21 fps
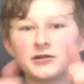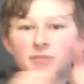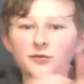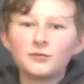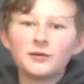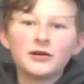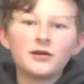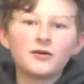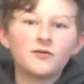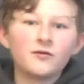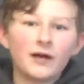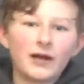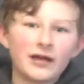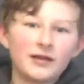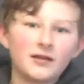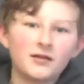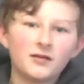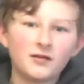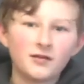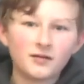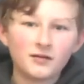
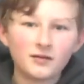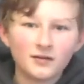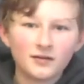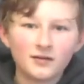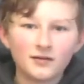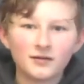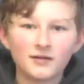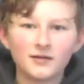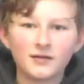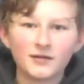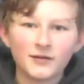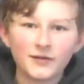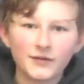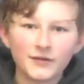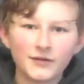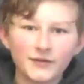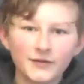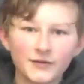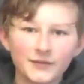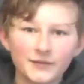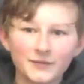
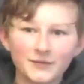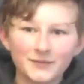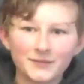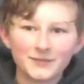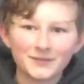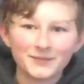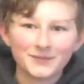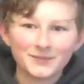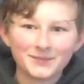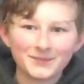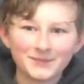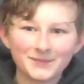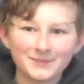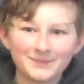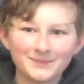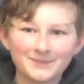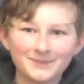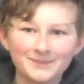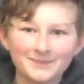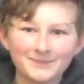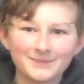
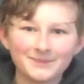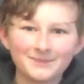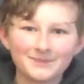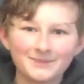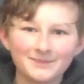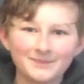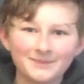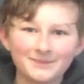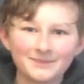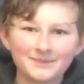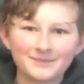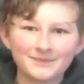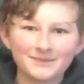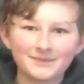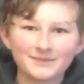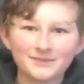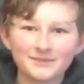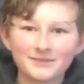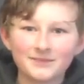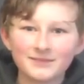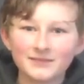
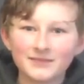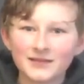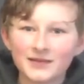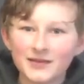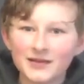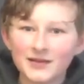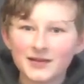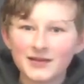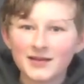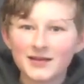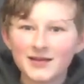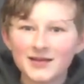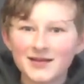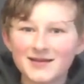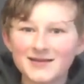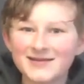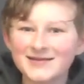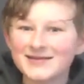(silent)